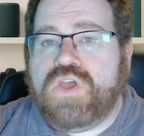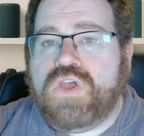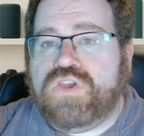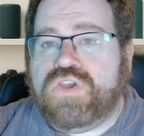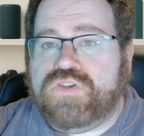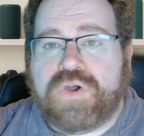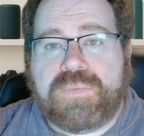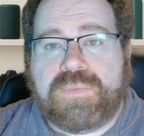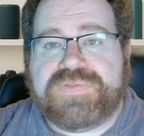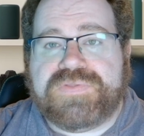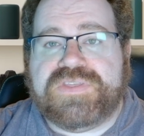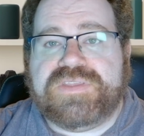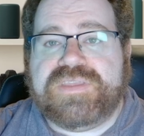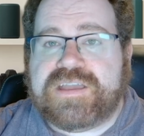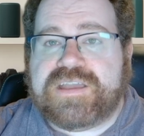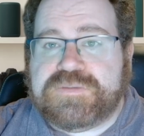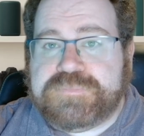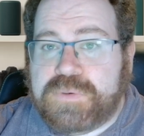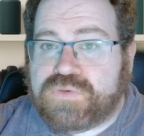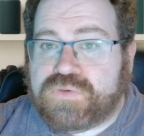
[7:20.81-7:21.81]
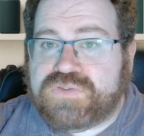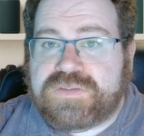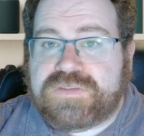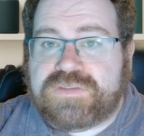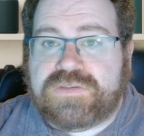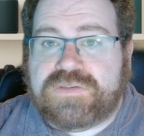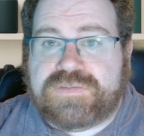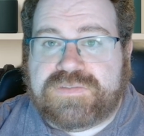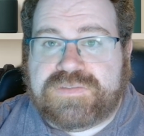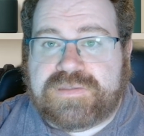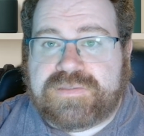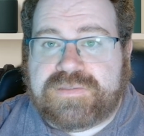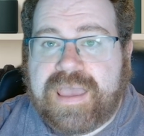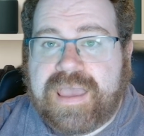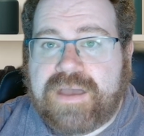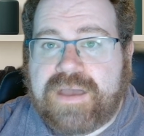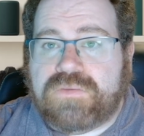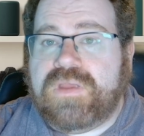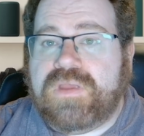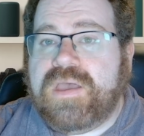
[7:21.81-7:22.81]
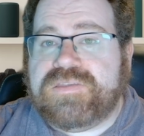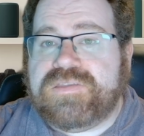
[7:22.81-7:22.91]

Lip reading: You don't want the next person to sit down